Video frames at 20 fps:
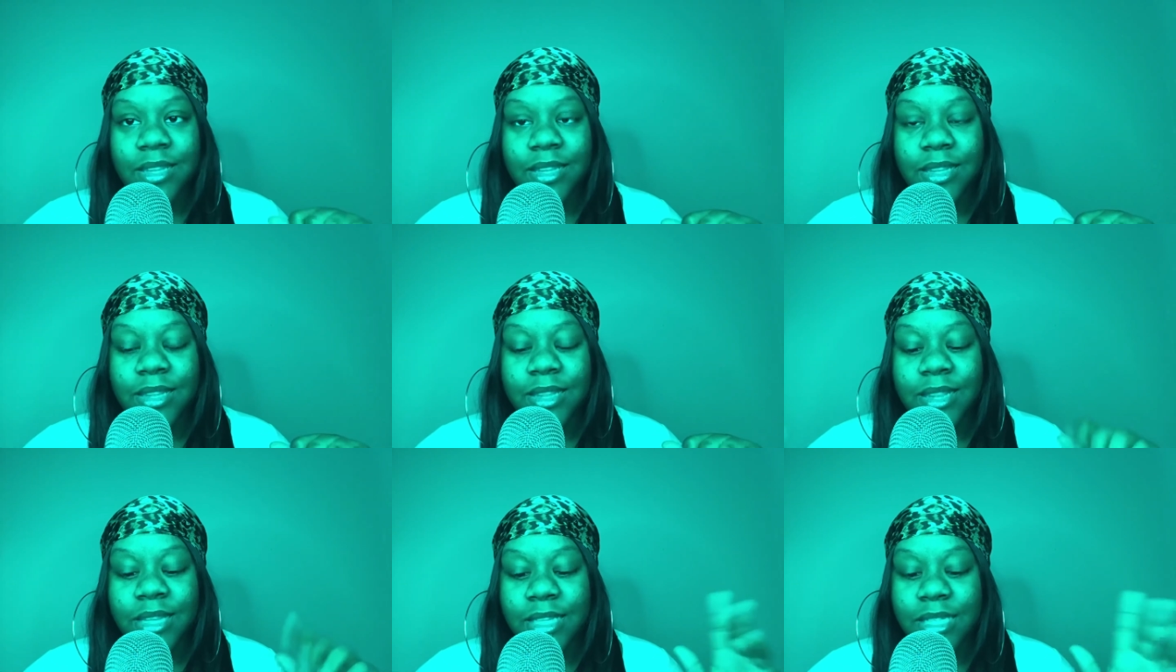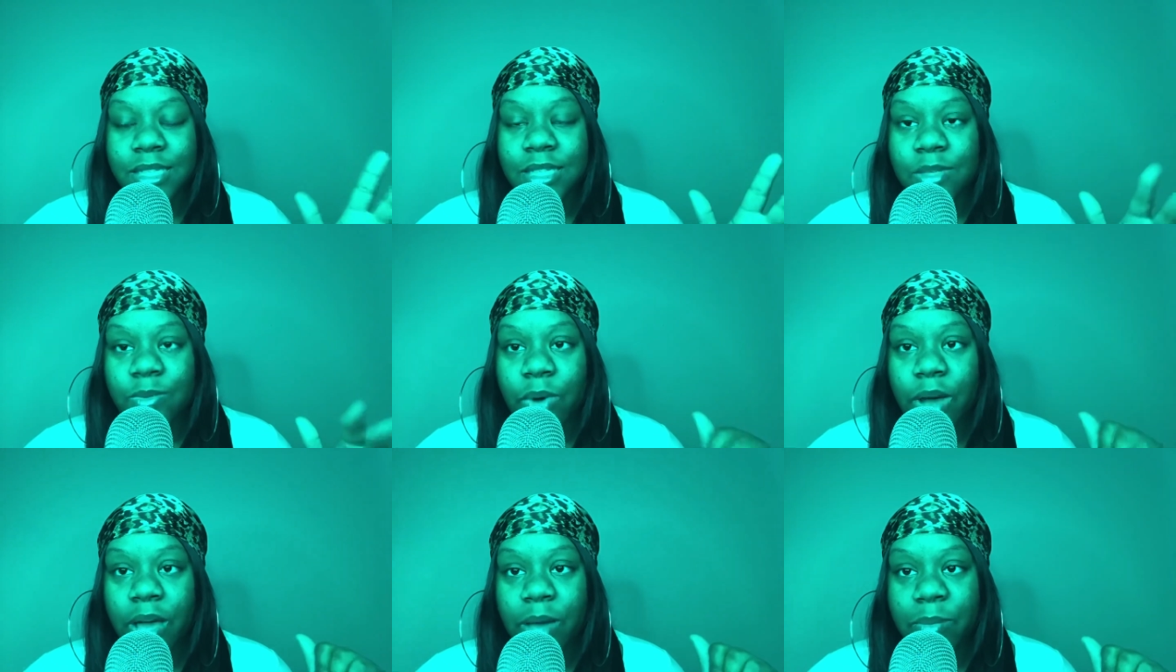this is
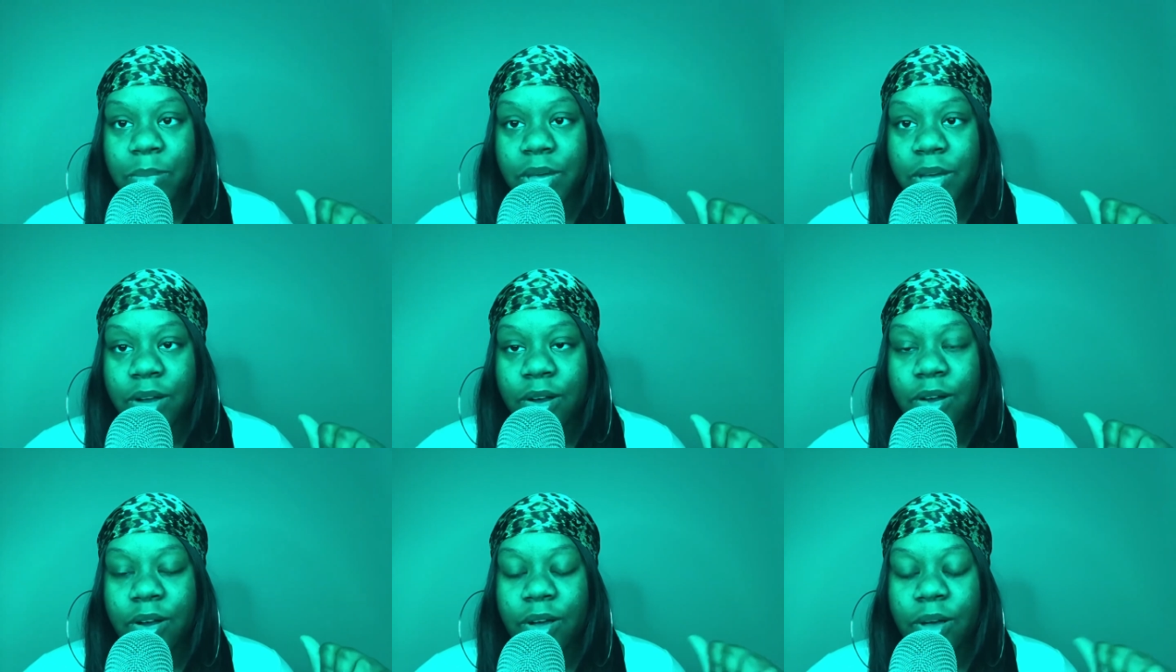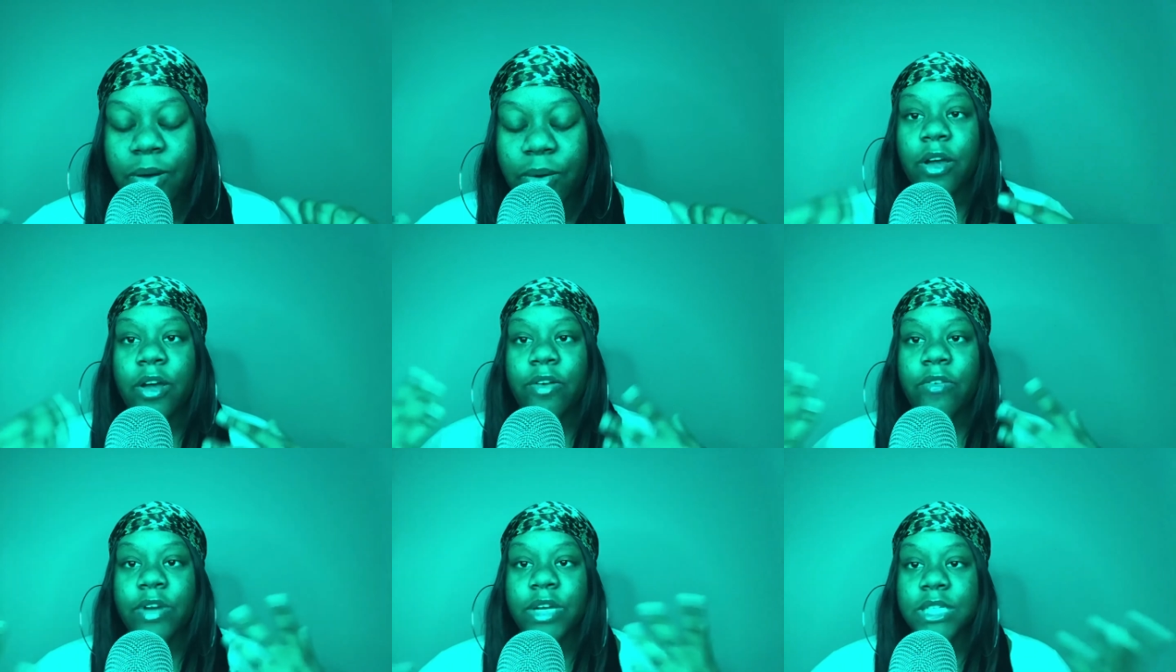why I'm here.
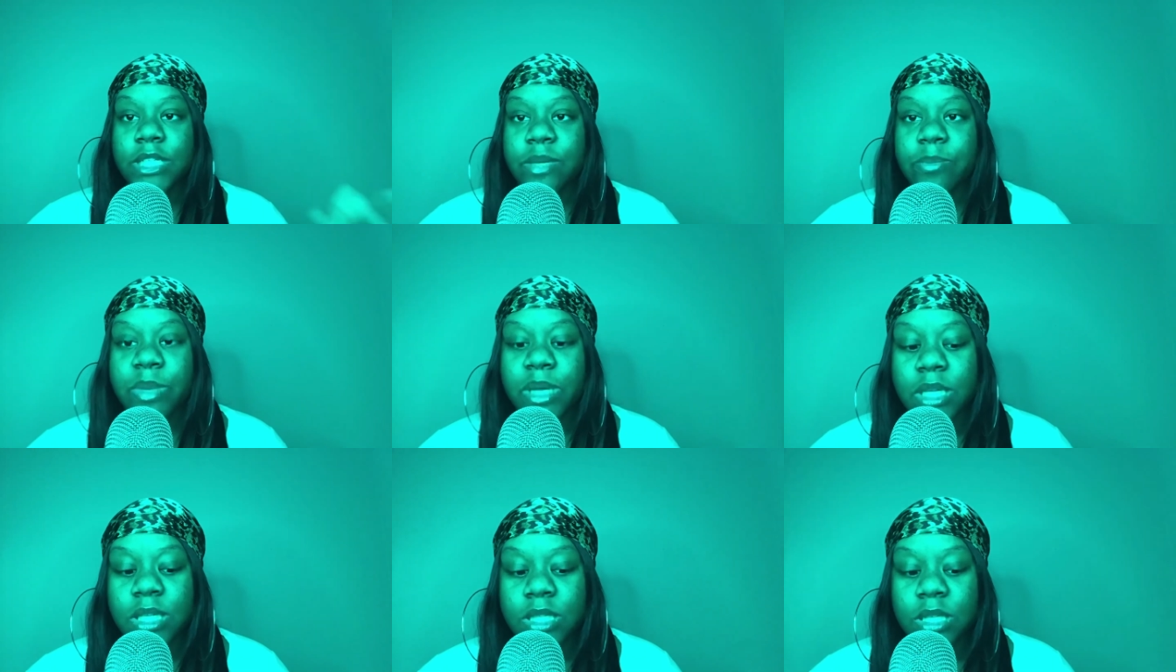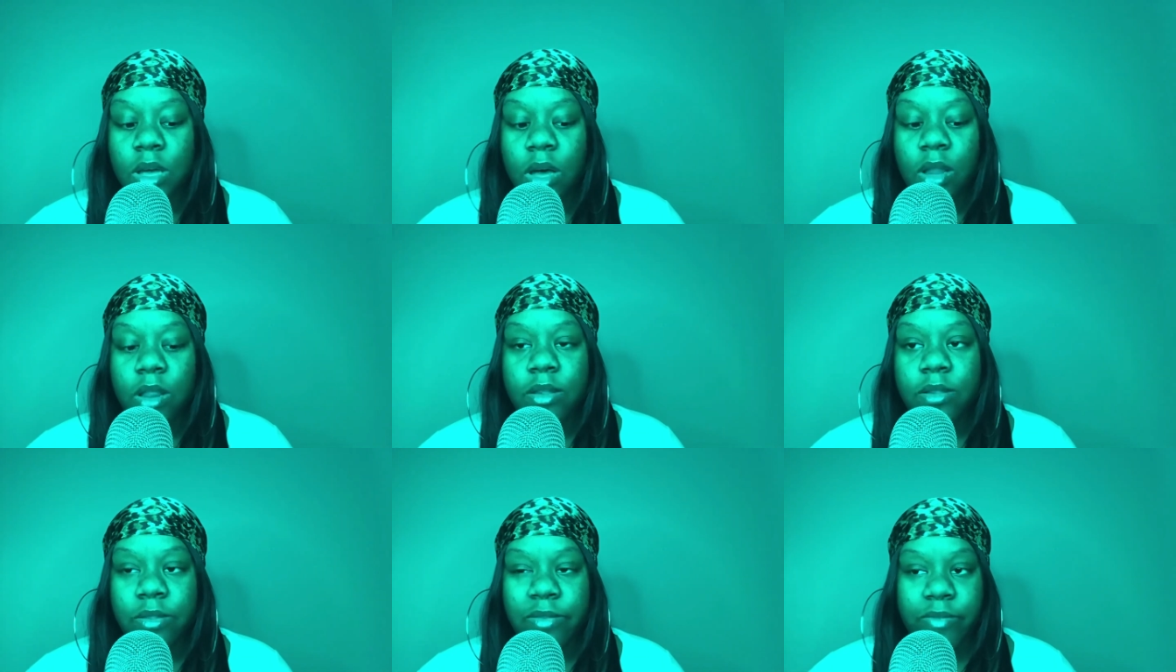Rest in peace to
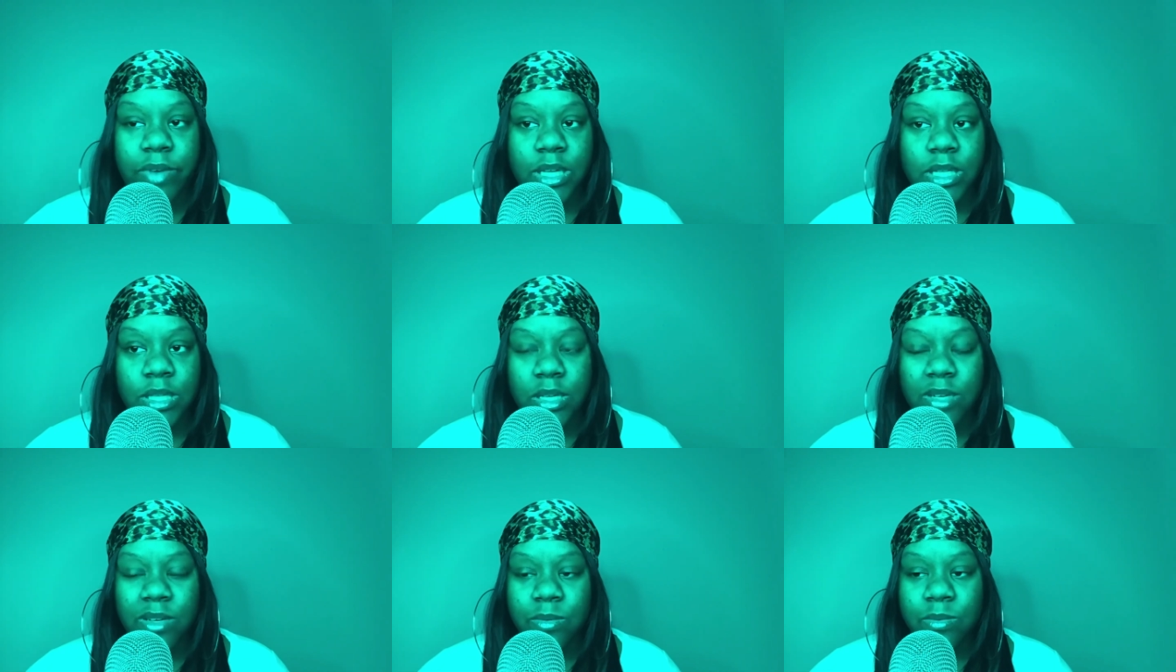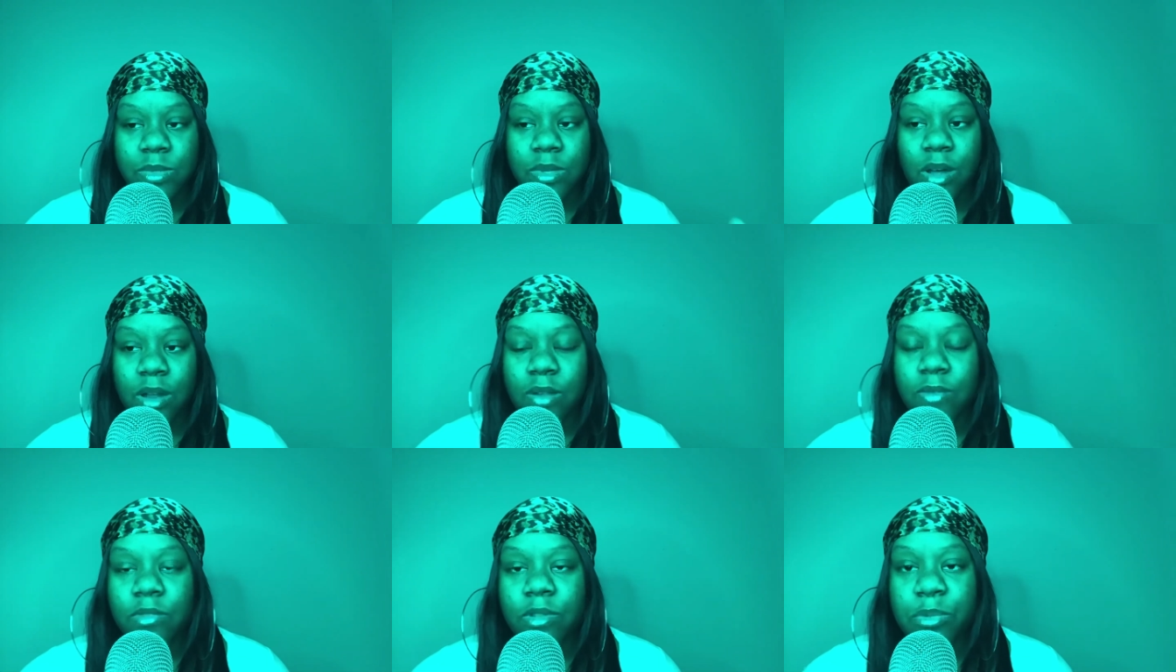all of the victims,
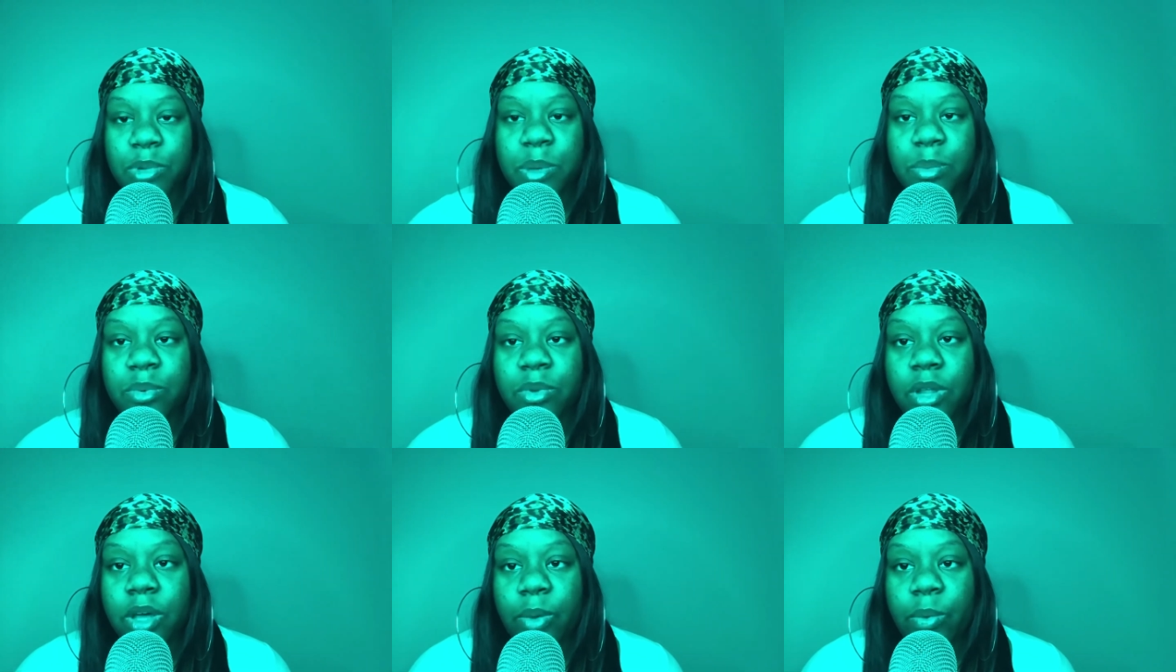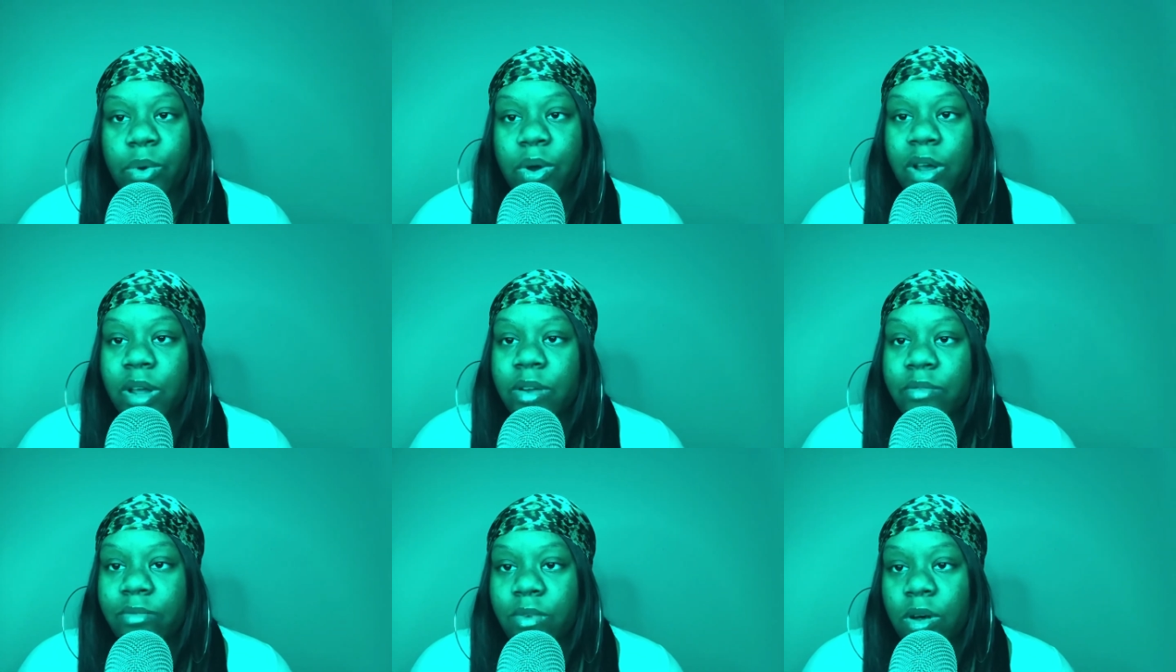all of the people that were
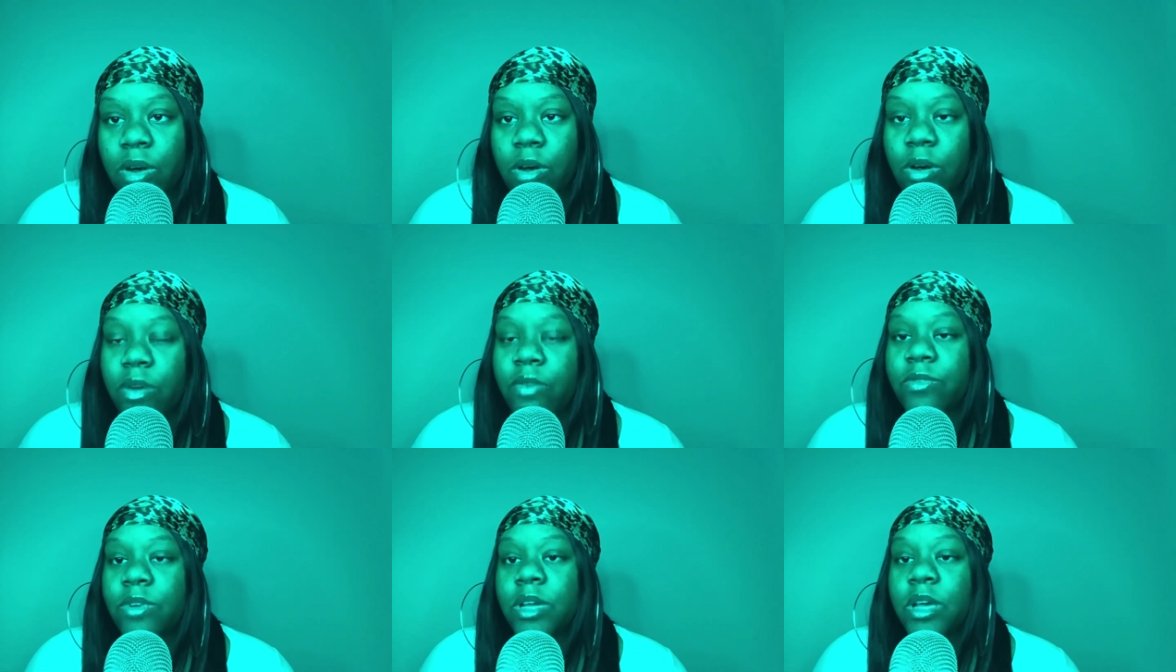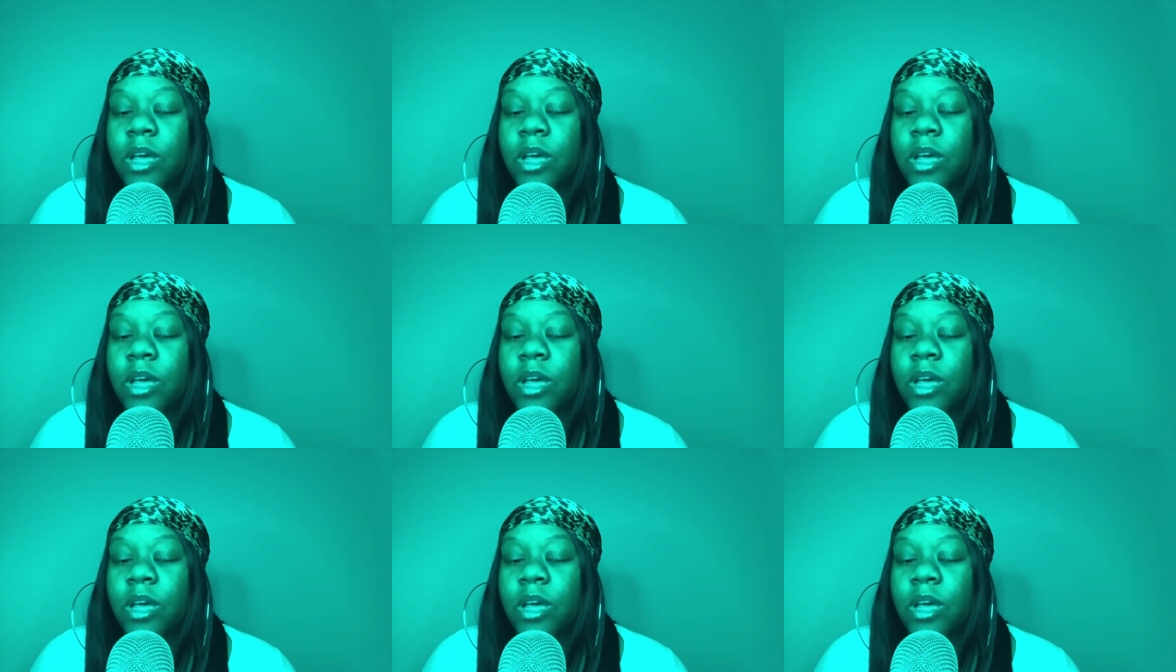involved